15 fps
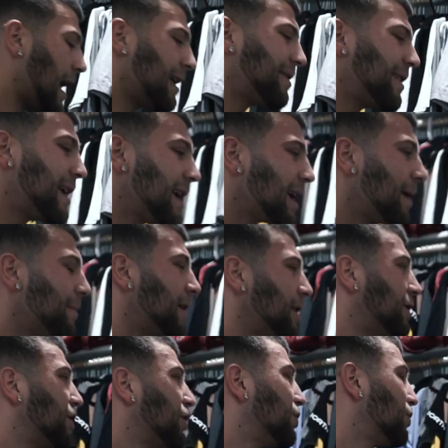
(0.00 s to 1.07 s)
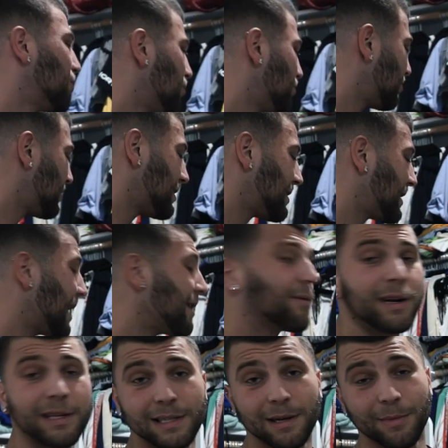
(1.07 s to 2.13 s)
I think I'm going to do, just get
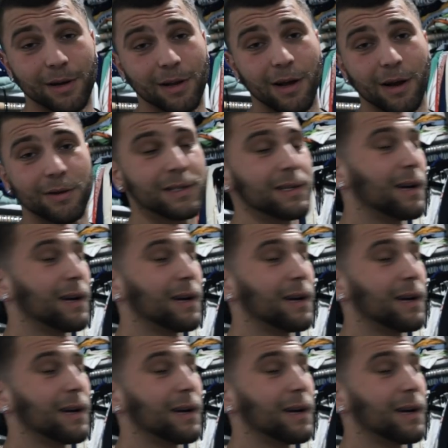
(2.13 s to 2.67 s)
rid of some of the clothes.